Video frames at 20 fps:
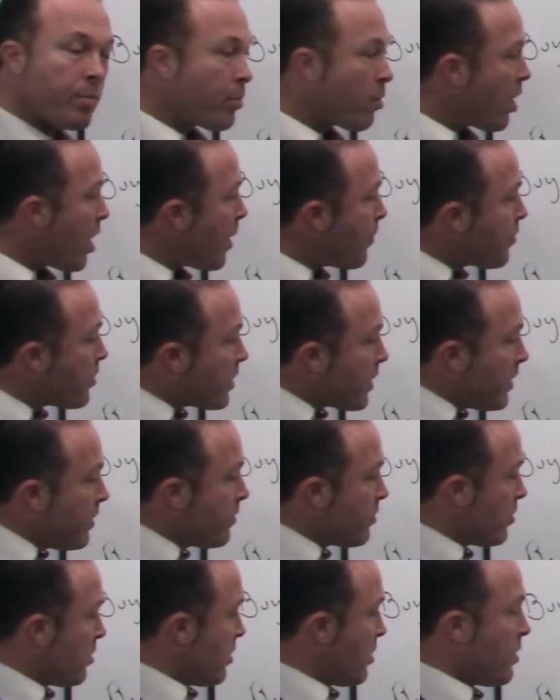property,
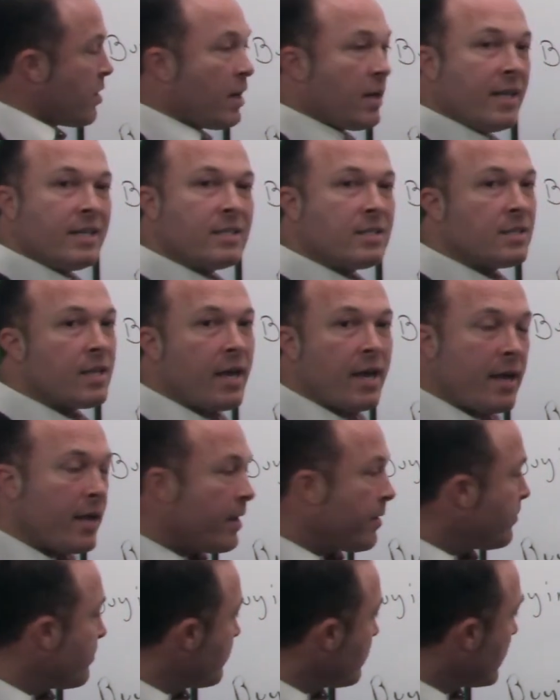let's
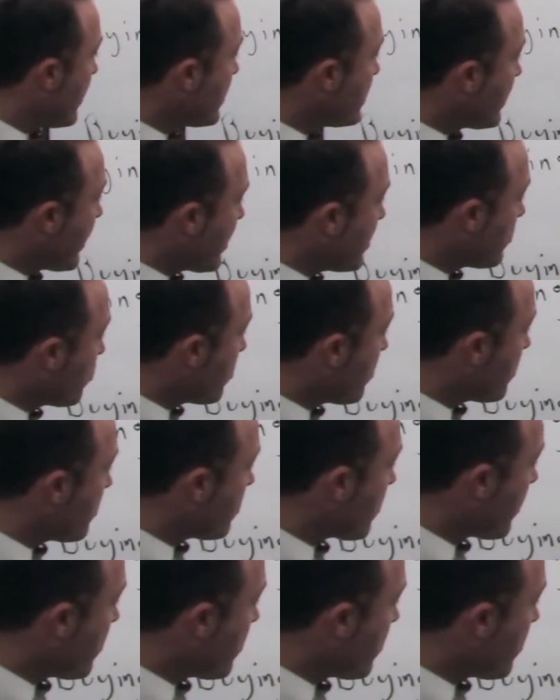say it's worth, I